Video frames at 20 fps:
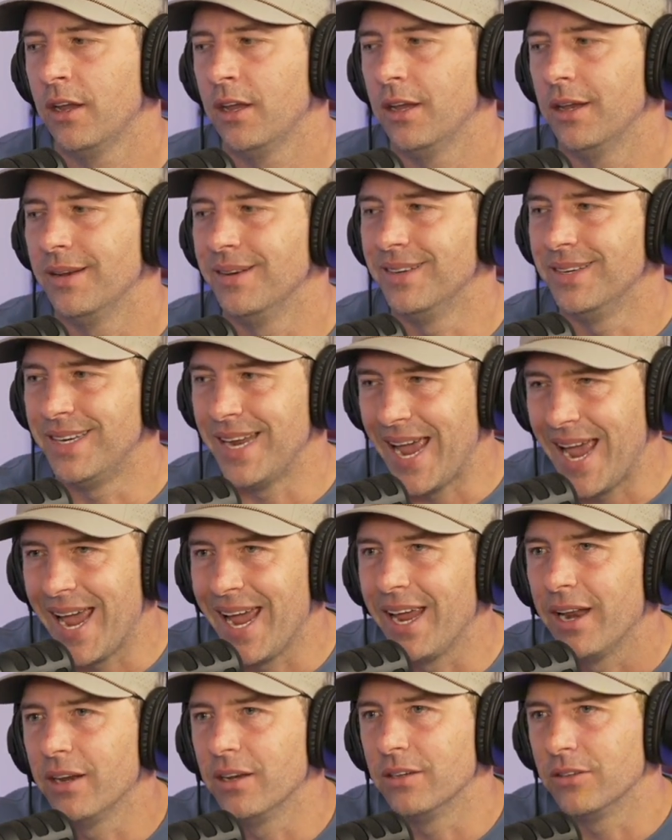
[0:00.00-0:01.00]

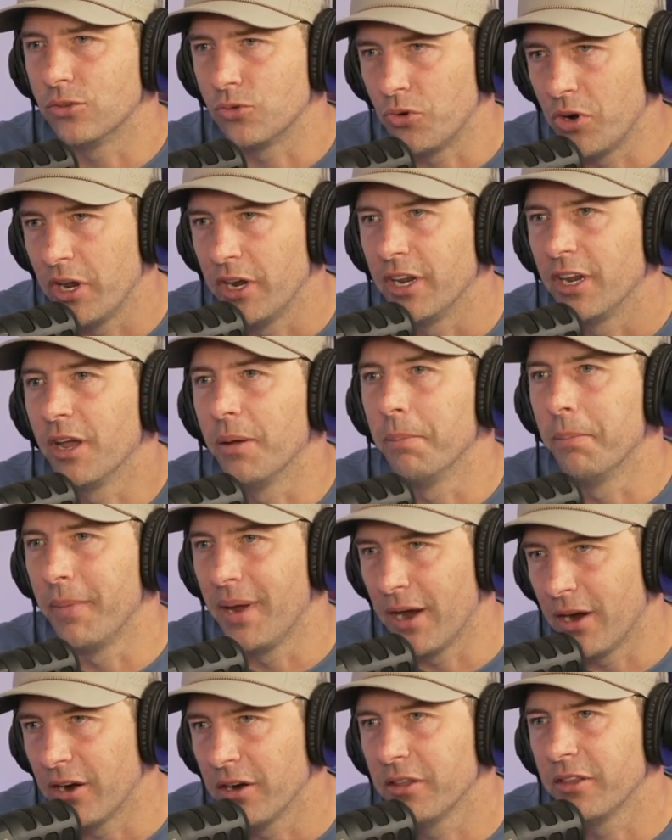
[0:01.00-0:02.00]
Dad's running a
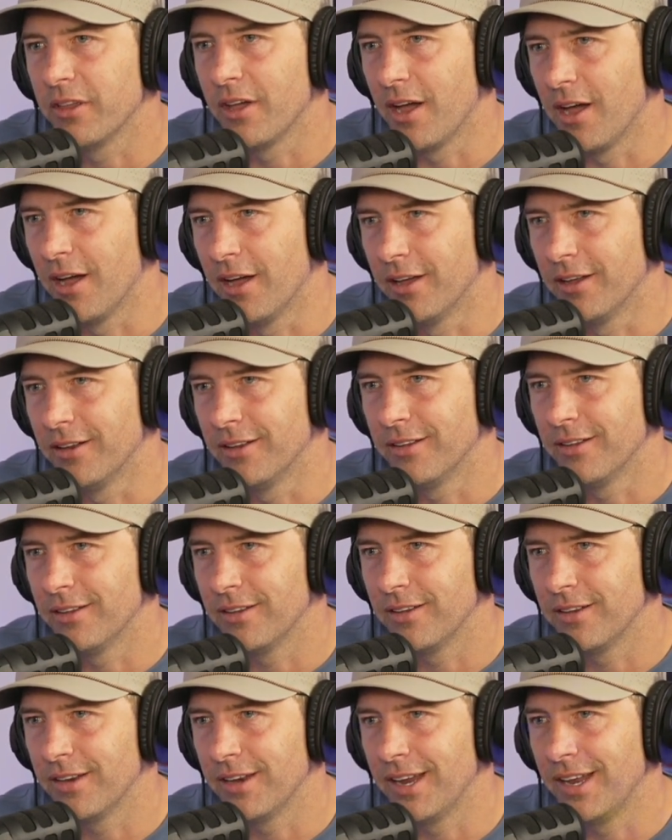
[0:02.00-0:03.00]
marathon,
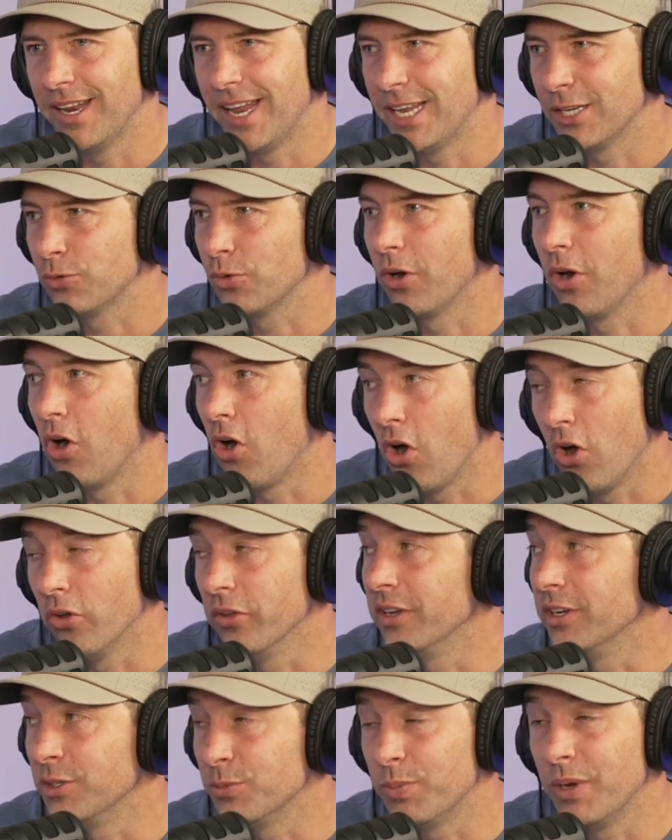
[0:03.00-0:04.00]
and that's what all these
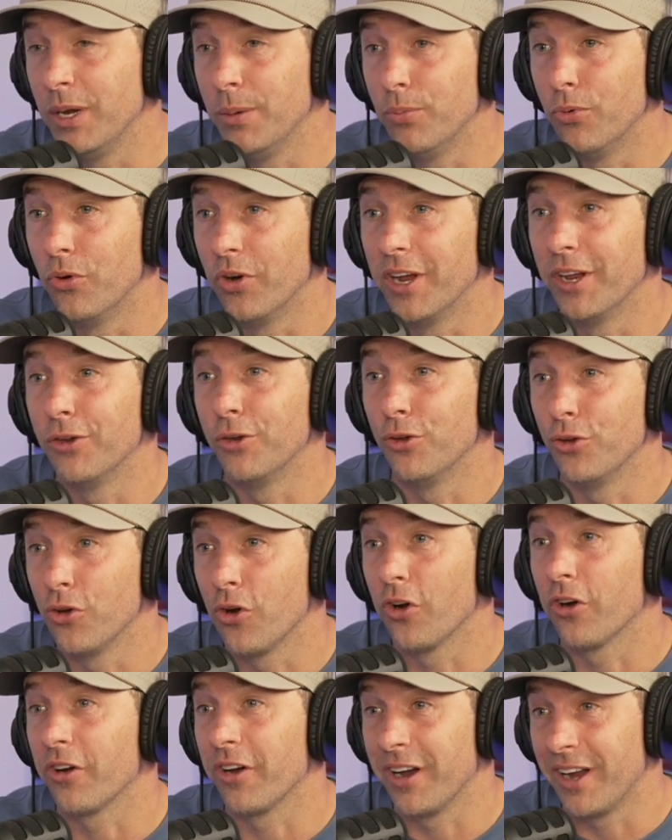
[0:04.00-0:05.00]
people in New York
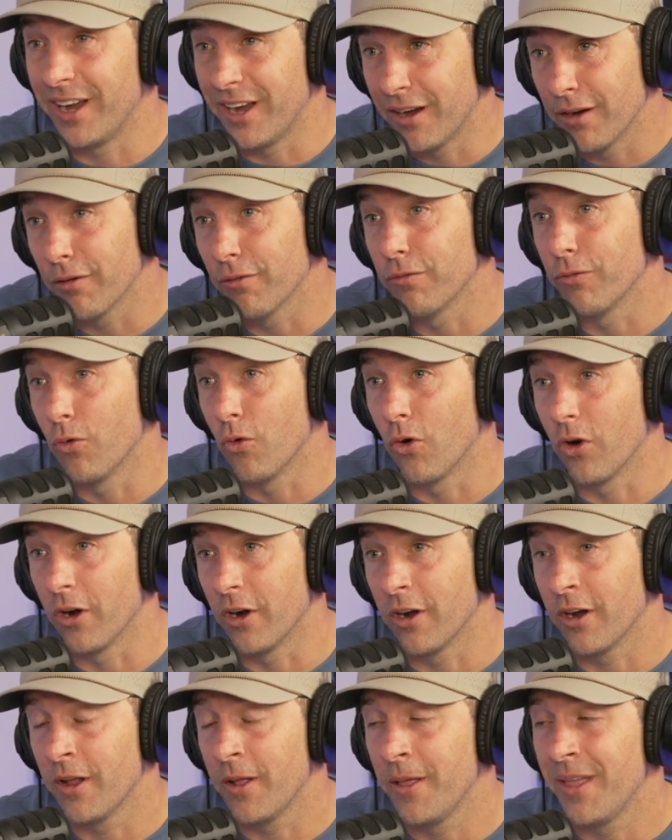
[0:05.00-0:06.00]
are here for.
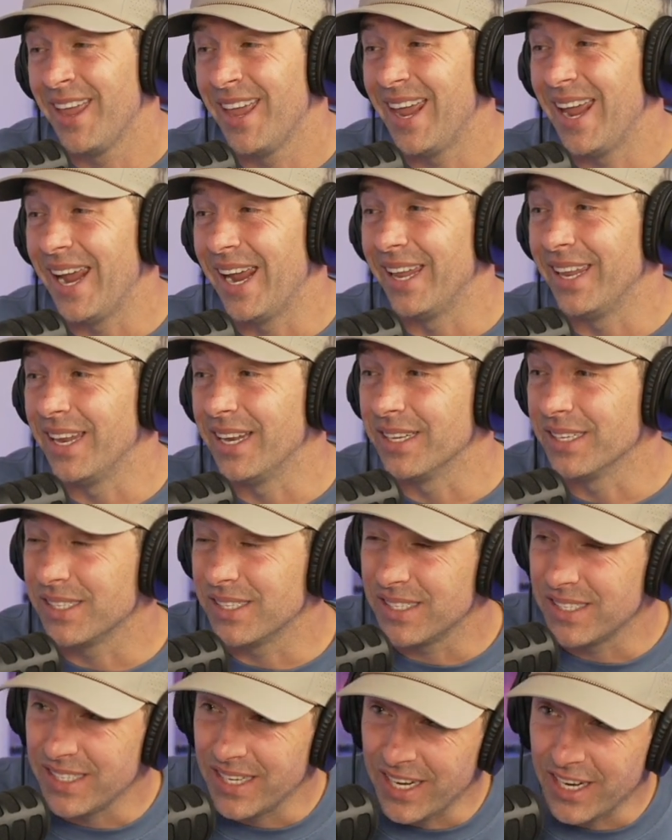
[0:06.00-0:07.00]
and then
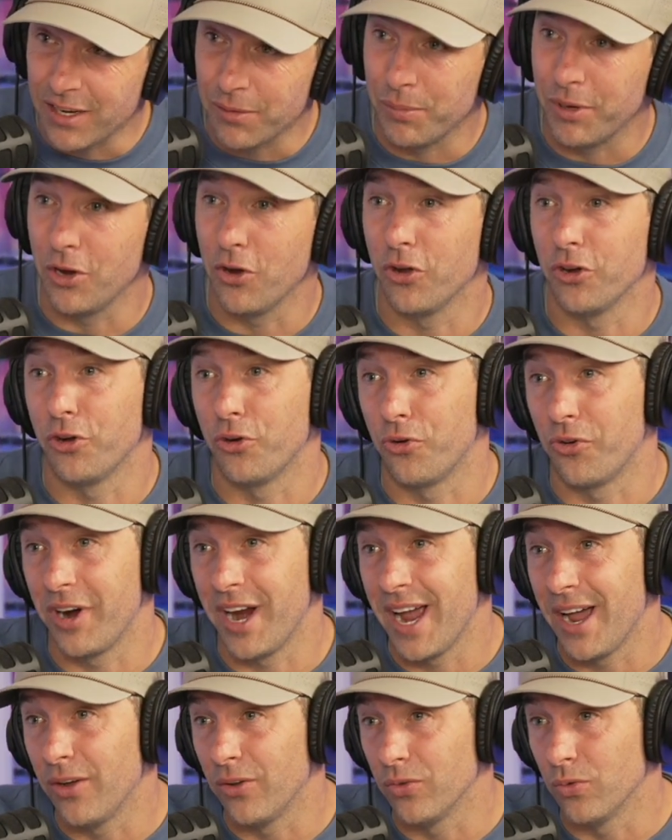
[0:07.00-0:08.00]
seeing me on a
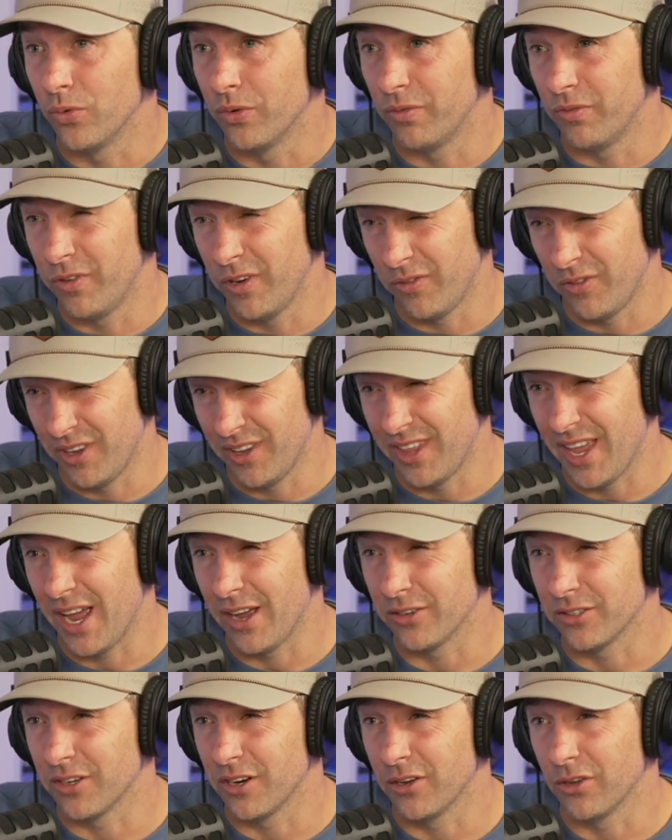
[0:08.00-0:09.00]
route with
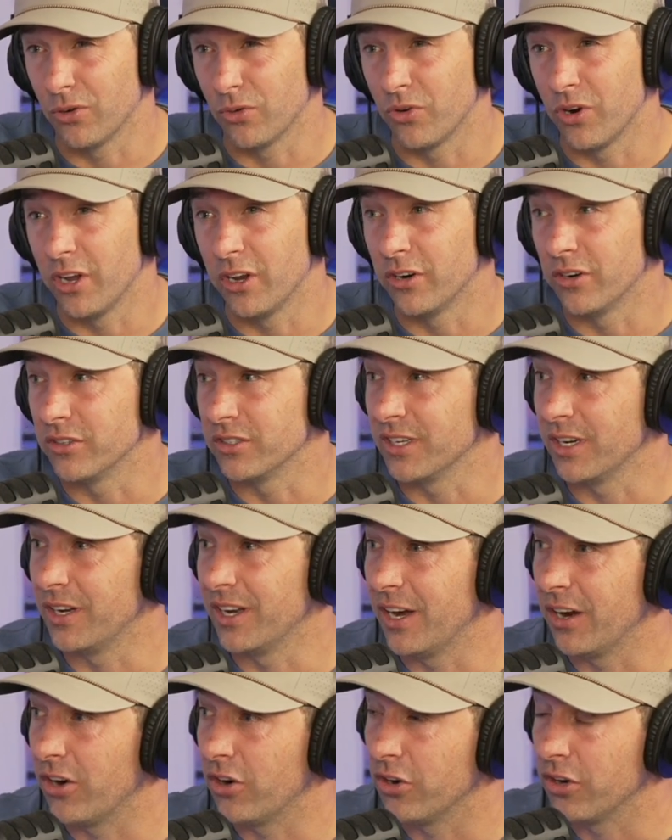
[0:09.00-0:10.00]
50,000 other runners, and
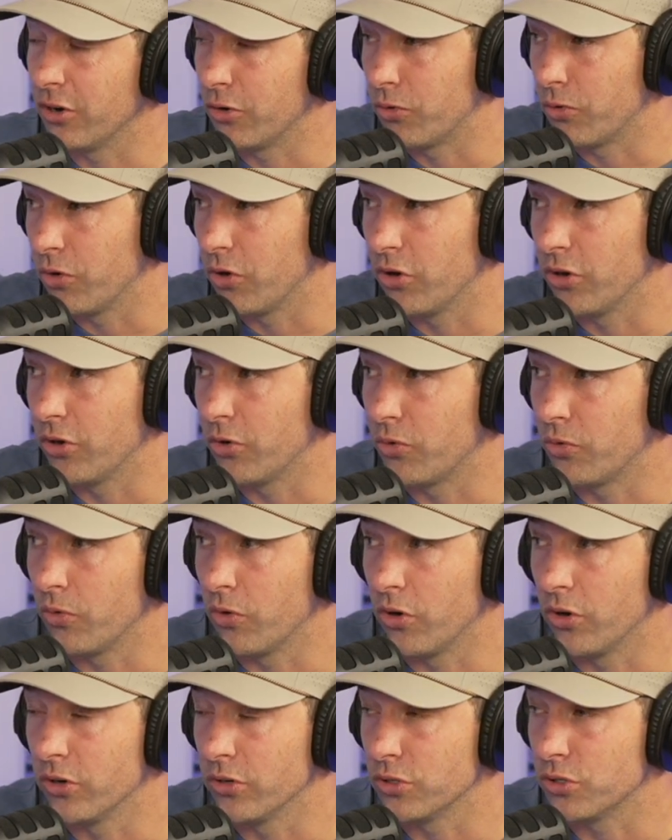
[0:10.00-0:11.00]
they're on
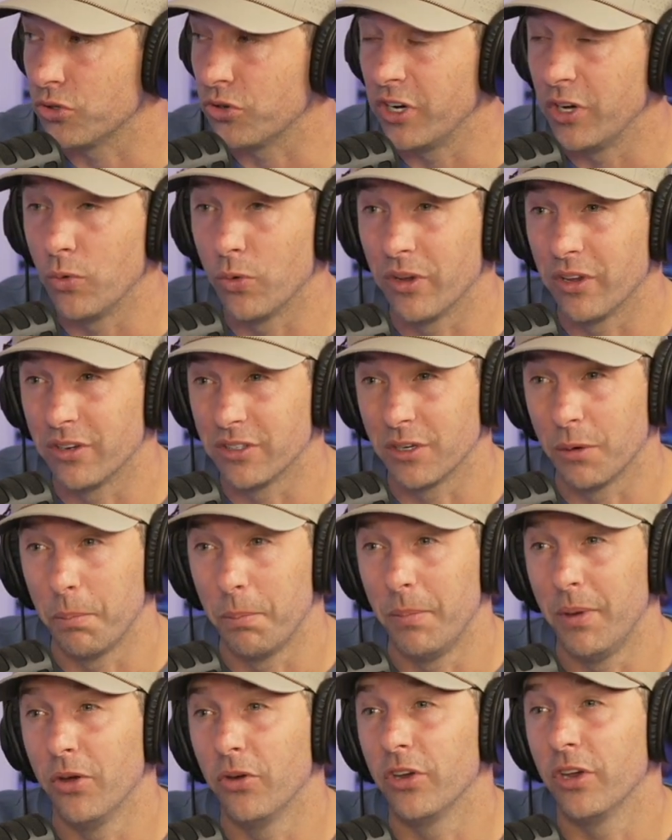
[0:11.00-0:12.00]
a street where there's 1
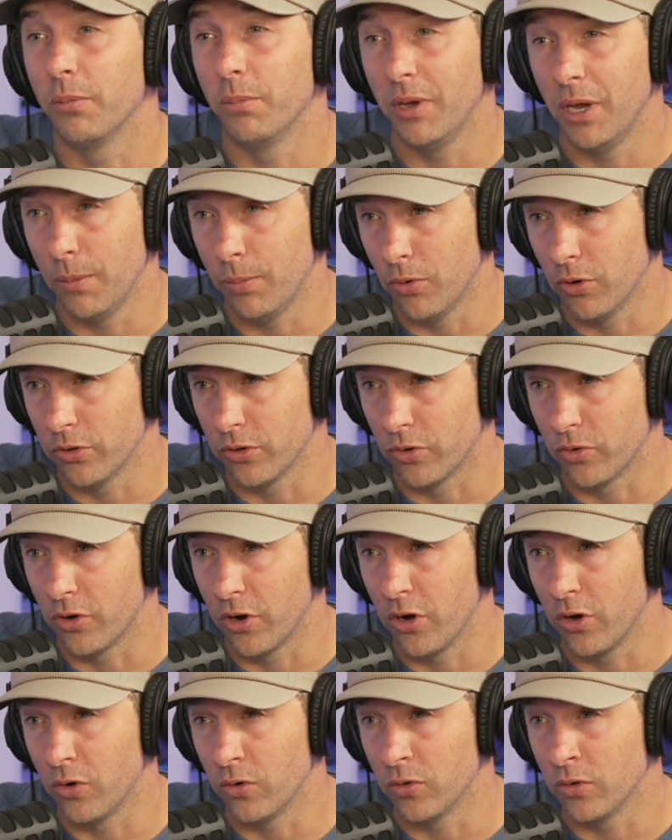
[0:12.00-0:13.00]
million people on the road.